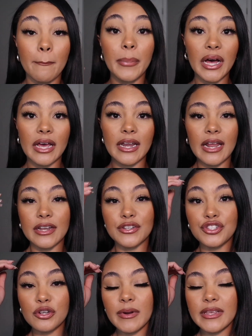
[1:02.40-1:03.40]
but in
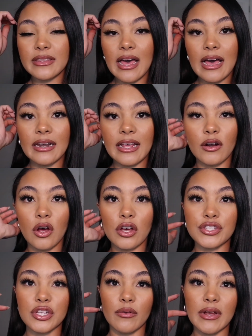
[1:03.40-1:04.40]
doing that, it
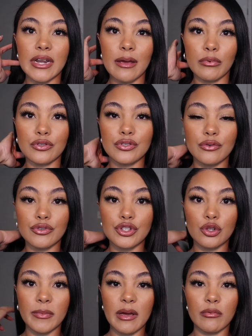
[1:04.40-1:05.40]
also enables you
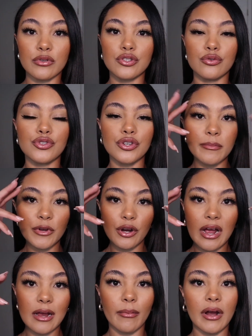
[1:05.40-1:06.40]
to be able to trim your
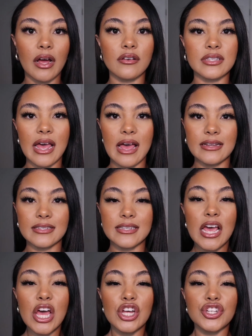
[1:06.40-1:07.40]
eyebrows and
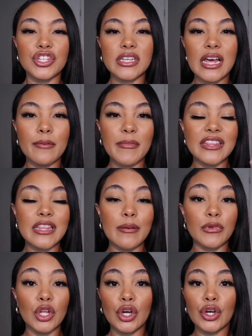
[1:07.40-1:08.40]
just kind of make
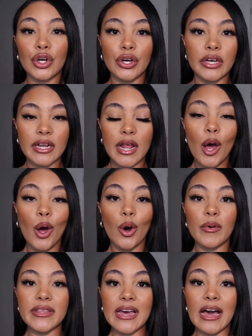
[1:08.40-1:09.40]
them look good
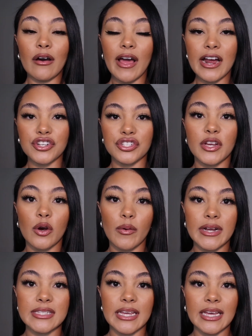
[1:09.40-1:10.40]
without actually
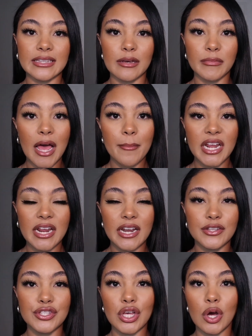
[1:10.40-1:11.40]
going to get them
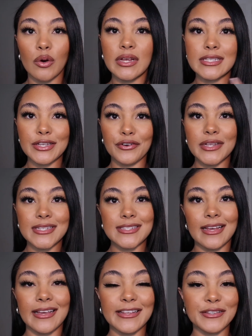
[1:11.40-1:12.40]
laminated. So consider this
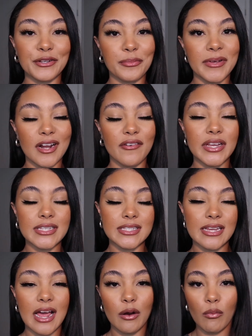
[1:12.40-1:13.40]
a little bit of a
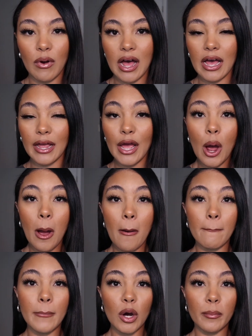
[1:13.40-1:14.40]
DIY
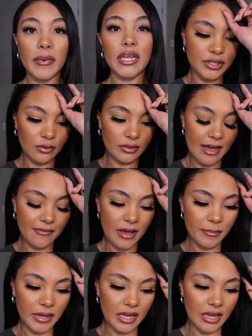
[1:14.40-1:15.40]
moment. Don't laugh
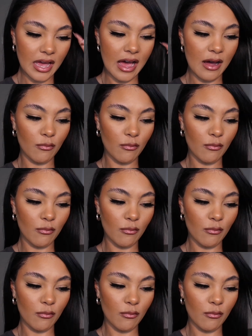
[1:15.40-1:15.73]
at me. At